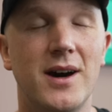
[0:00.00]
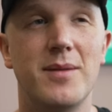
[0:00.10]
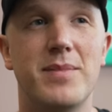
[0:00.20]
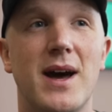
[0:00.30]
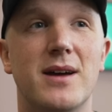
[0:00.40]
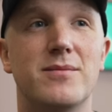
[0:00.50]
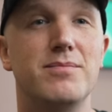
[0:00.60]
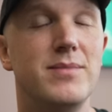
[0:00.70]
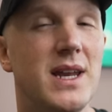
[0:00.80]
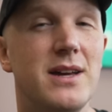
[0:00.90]
iPad
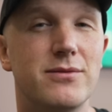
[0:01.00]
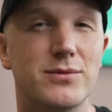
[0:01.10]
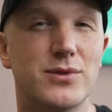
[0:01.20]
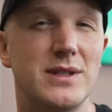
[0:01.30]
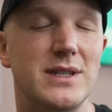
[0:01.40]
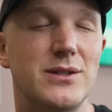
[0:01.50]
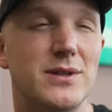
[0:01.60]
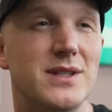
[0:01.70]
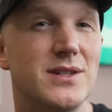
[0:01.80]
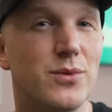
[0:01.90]
Mini from
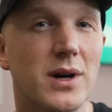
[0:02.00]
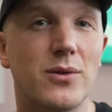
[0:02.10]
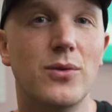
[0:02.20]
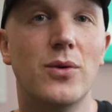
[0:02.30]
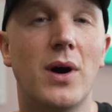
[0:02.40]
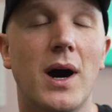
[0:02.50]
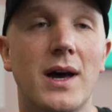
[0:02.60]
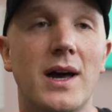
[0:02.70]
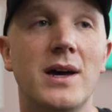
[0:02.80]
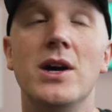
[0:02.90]
2021 or
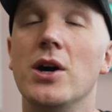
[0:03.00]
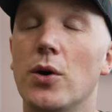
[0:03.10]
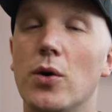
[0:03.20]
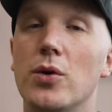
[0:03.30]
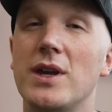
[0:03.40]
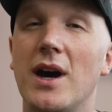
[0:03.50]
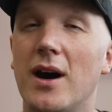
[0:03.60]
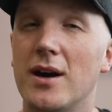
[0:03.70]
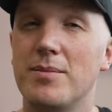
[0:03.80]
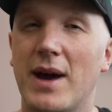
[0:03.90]
higher, or the
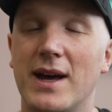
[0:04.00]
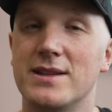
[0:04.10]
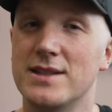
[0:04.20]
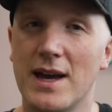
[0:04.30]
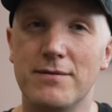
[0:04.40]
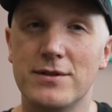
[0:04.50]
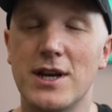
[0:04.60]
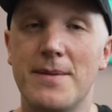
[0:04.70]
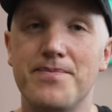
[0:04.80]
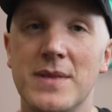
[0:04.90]
iPad 10th
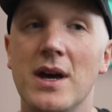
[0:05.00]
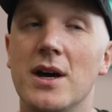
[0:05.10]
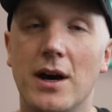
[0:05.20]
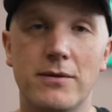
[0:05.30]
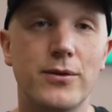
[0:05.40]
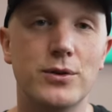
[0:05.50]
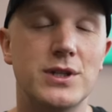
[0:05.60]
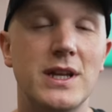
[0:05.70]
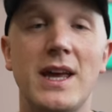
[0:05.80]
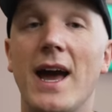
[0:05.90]
gen.
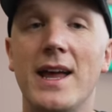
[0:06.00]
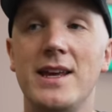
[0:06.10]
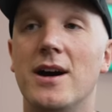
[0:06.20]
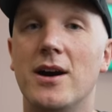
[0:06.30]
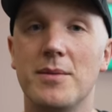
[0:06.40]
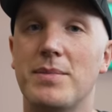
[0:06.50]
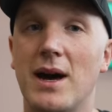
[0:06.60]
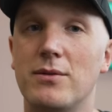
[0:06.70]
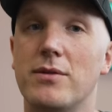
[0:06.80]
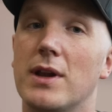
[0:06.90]
Unfortunately, any
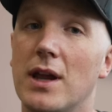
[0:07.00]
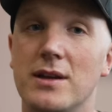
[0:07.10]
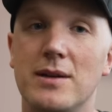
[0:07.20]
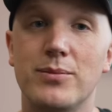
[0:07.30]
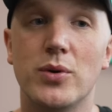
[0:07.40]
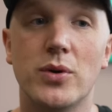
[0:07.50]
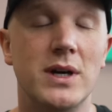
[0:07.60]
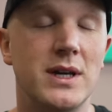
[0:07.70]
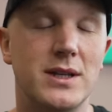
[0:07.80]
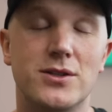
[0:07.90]
iPad with a lightning port
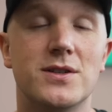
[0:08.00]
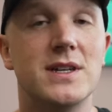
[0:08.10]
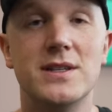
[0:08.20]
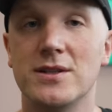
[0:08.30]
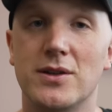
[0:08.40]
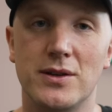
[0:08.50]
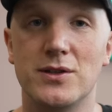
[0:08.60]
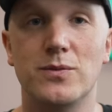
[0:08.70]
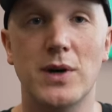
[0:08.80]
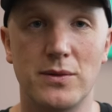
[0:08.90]
just isn't going
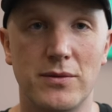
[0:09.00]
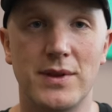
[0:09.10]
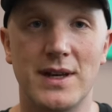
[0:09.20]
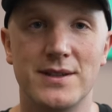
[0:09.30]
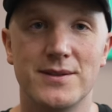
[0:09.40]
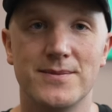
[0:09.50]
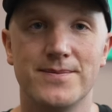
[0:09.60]
to work with this.